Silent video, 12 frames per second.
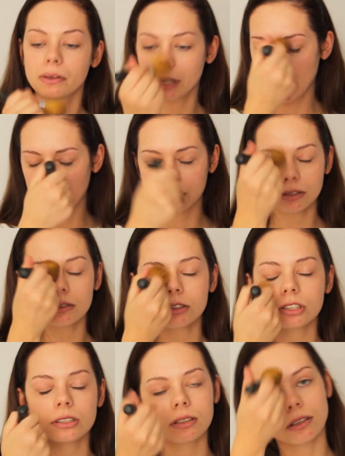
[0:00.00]
yeah, to
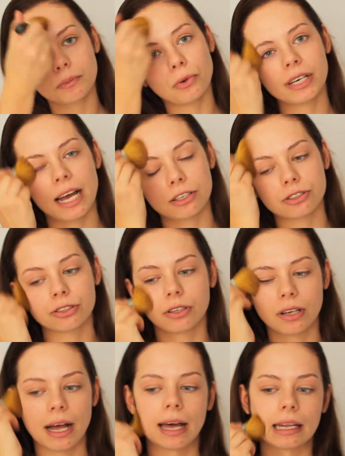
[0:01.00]
just look more
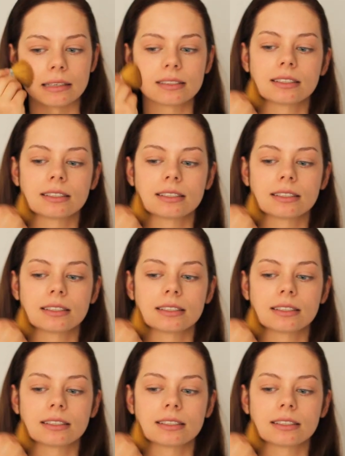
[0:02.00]
natural and